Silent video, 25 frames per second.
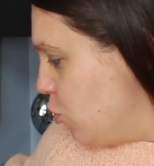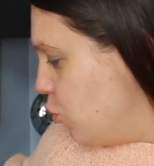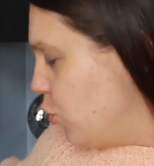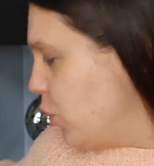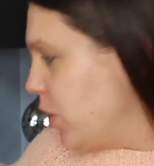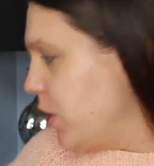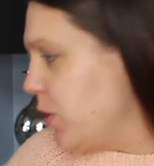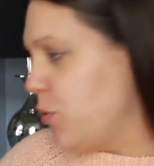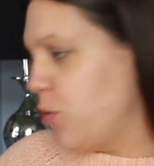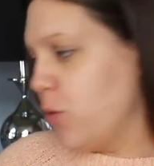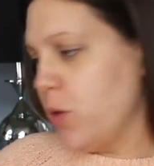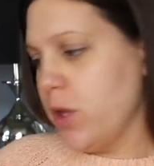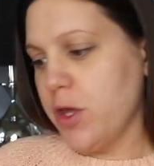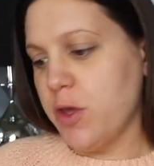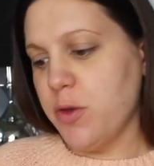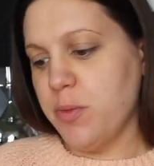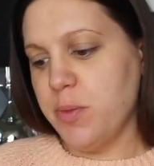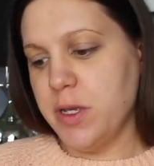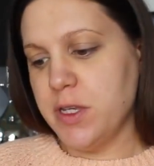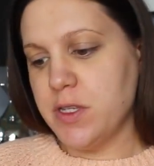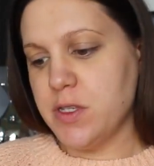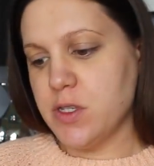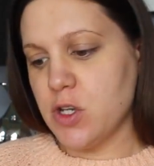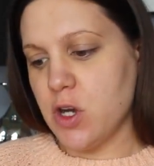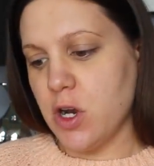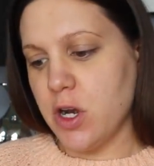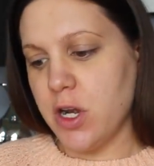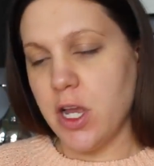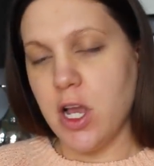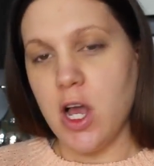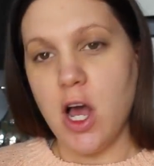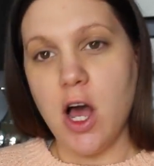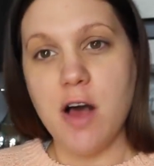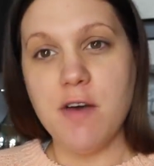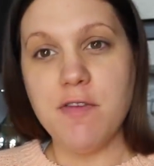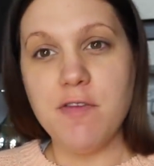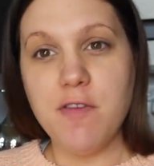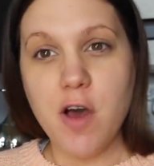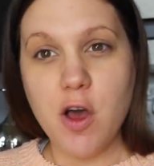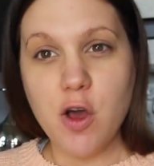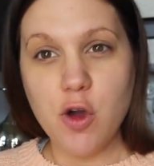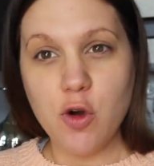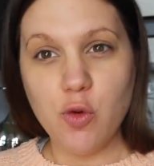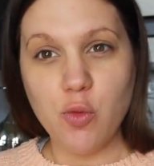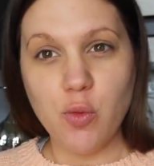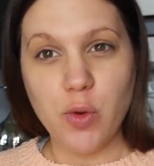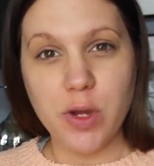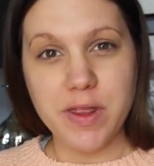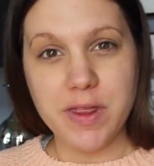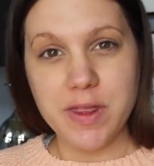We will be starting
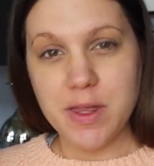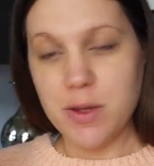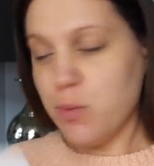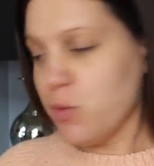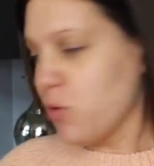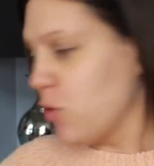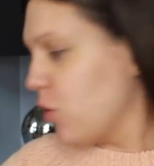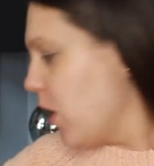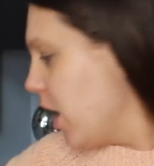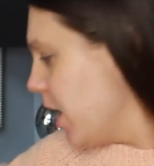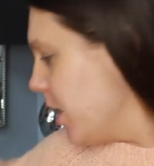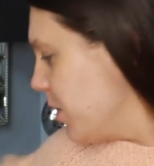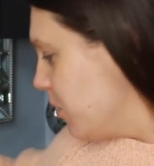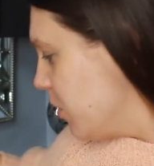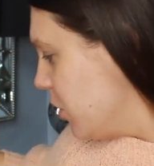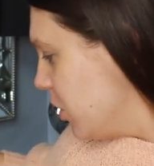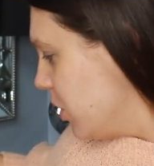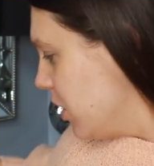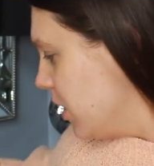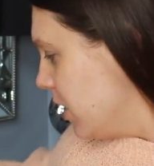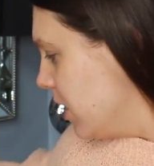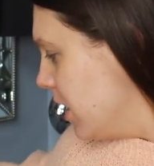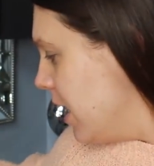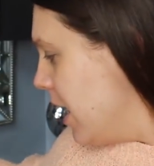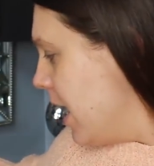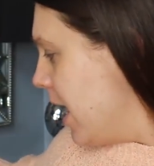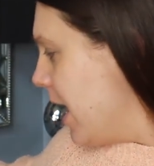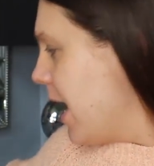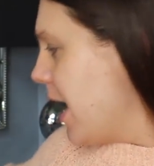off with the primer